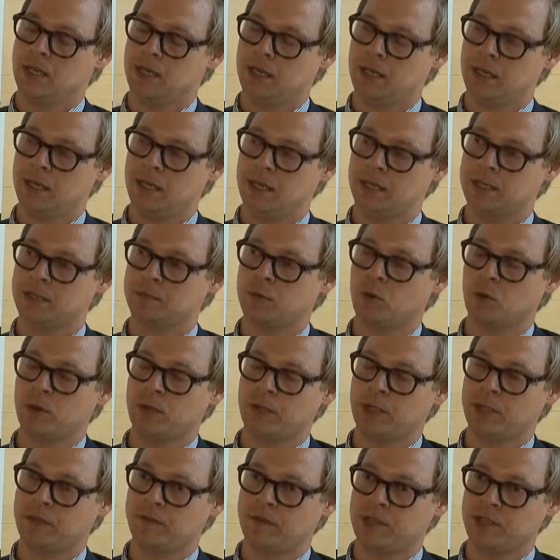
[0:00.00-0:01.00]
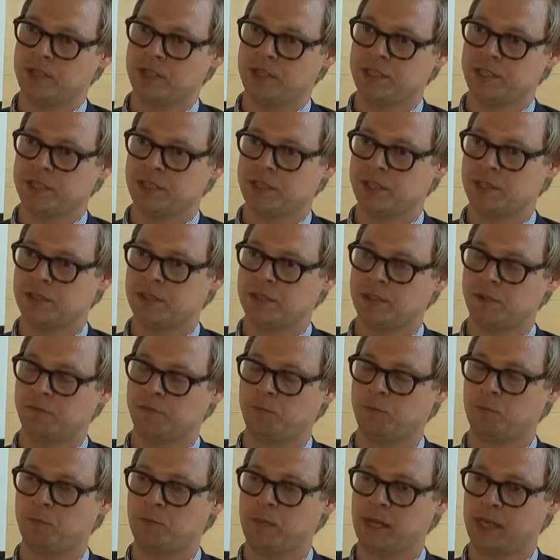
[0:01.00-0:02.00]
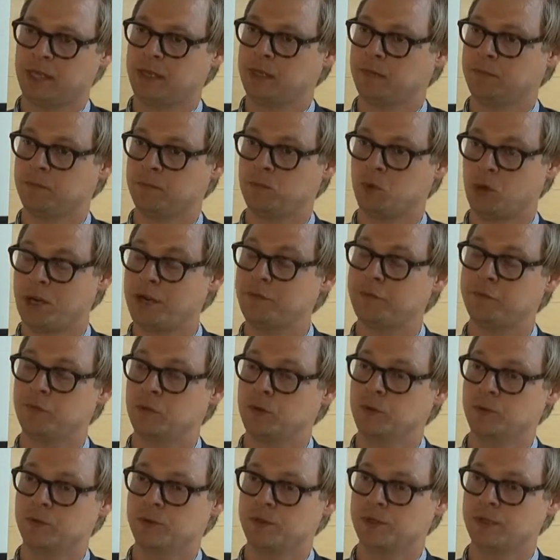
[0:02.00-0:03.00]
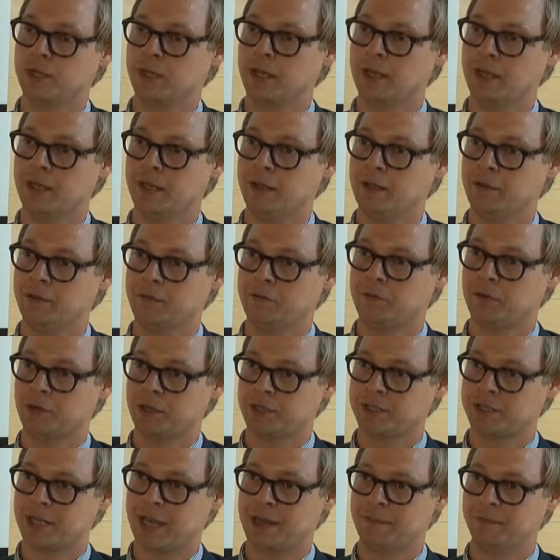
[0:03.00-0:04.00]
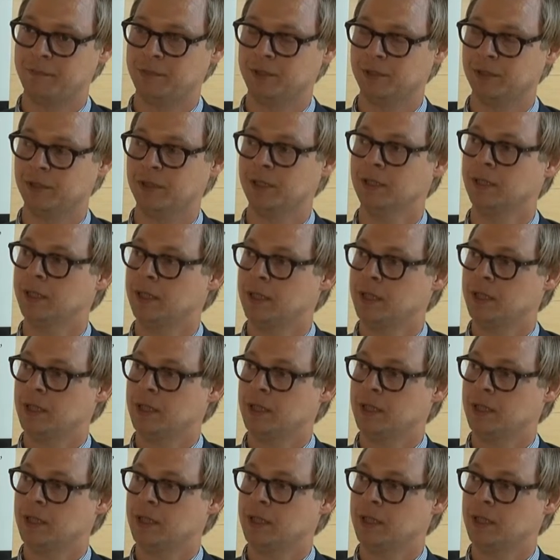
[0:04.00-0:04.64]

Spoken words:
It's more innovation in the sense of making breakthroughs. For example,